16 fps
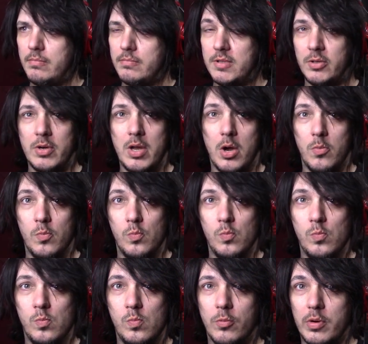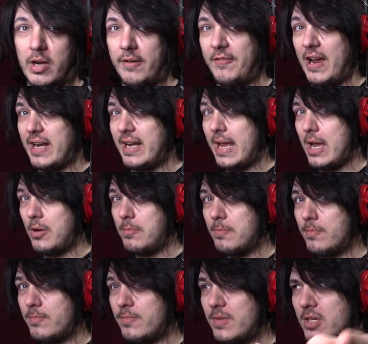Don't know. We're gonna find out!
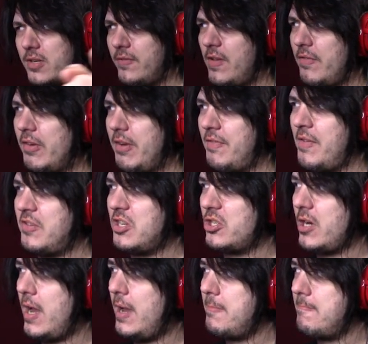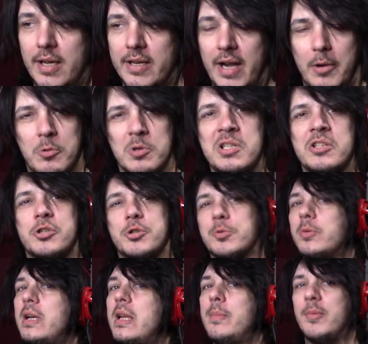There's a 50 50 shot. And I wouldn't
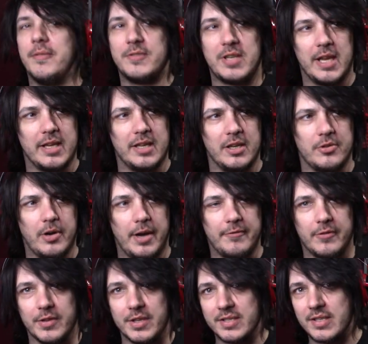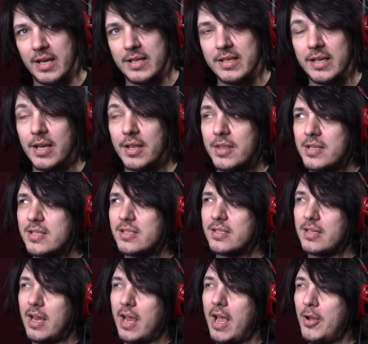dream of taking credit for this idea.
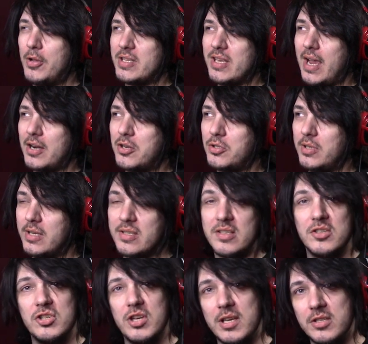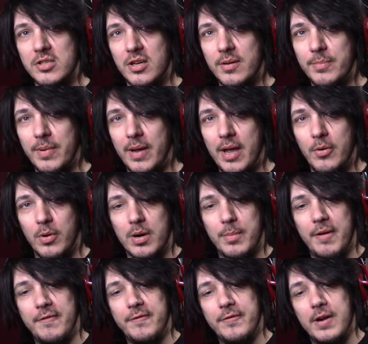This uh, was actually a suggestion by one of
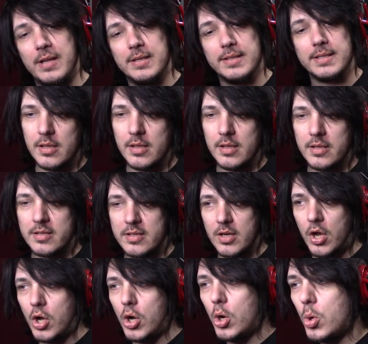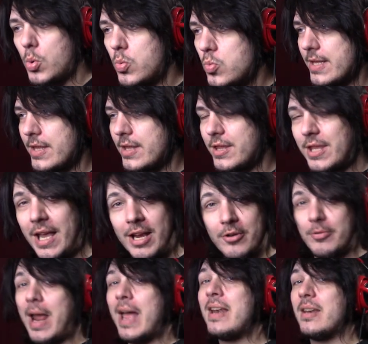my friends, so thank
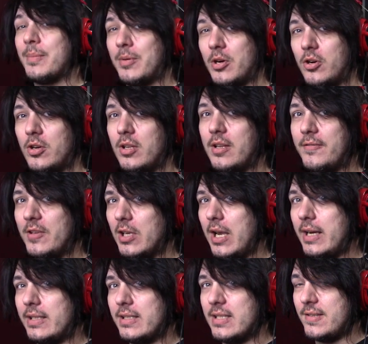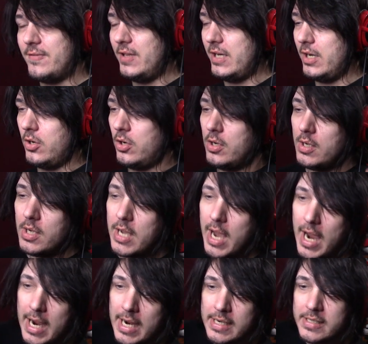Random Girl if you like this video,
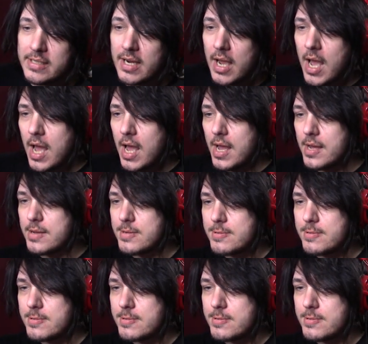and uh,